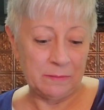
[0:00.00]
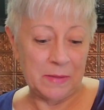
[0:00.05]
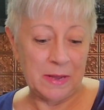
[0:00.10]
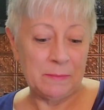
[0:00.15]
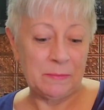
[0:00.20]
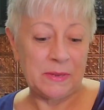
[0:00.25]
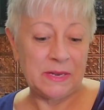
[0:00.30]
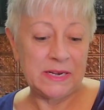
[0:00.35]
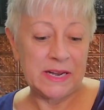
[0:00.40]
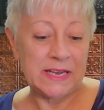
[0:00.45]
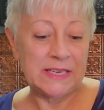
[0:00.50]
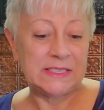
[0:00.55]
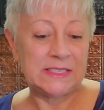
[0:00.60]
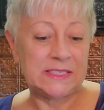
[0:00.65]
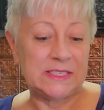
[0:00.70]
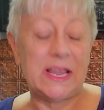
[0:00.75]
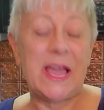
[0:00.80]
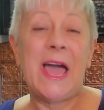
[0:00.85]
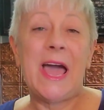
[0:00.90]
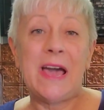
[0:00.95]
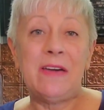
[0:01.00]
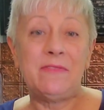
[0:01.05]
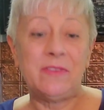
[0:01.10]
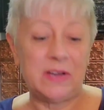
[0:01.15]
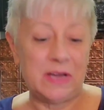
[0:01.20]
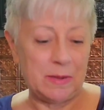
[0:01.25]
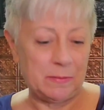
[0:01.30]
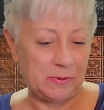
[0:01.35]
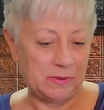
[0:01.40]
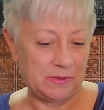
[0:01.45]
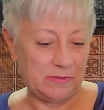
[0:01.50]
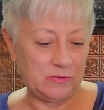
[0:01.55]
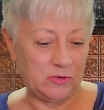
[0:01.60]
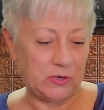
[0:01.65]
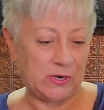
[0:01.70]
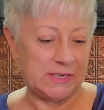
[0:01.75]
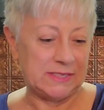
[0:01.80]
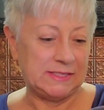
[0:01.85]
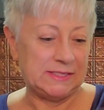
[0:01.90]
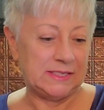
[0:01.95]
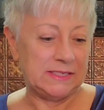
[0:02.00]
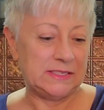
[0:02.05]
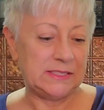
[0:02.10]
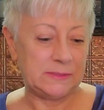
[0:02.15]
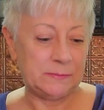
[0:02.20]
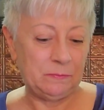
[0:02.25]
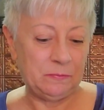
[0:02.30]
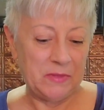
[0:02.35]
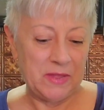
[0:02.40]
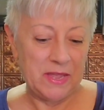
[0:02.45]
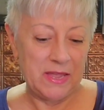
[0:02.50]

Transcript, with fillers: it might be nice to have a couple of dresses.